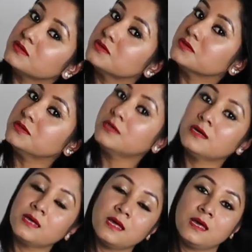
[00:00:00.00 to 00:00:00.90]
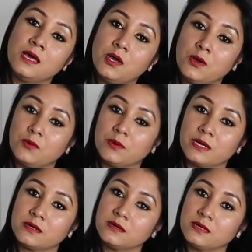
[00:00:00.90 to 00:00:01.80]
want to
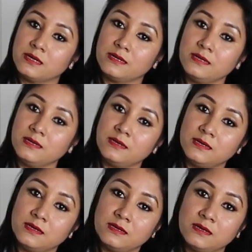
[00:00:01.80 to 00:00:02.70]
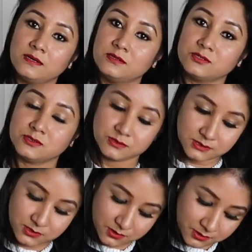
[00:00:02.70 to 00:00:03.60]
wear any other shoes.
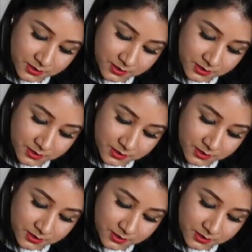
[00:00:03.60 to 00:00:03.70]
So